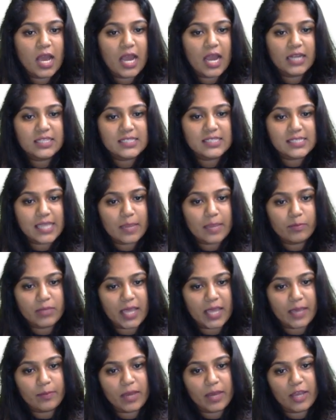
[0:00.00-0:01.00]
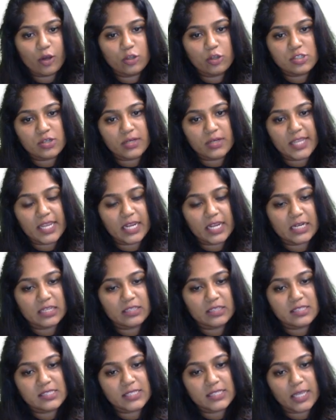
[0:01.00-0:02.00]
At the same time, I also tell
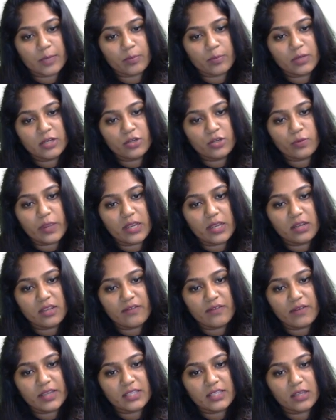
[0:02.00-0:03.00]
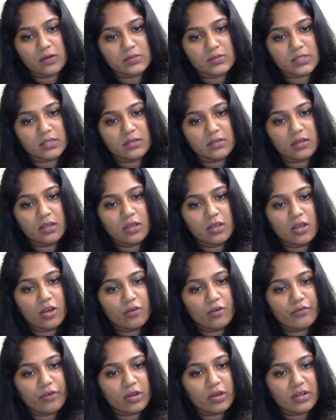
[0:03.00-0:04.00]
another statement, 25,000
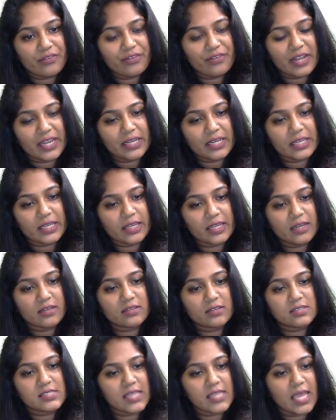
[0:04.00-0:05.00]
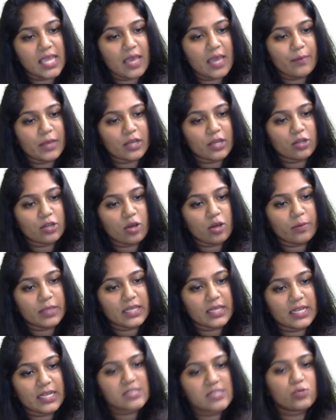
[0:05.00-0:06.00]
for a flight ticket, the same
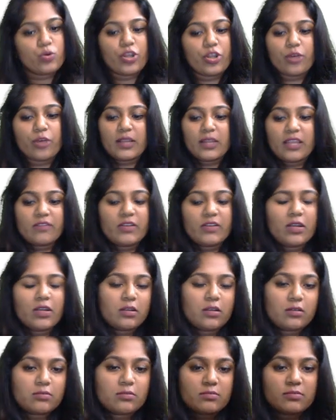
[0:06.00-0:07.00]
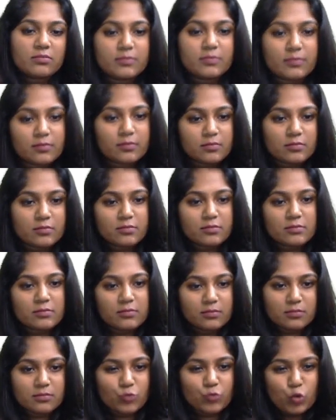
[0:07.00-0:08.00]
economy class. Would you believe it?
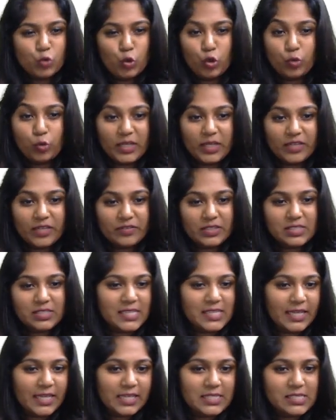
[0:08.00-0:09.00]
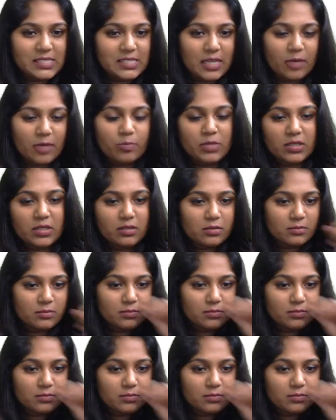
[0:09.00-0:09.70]
Do you believe it, the second statement?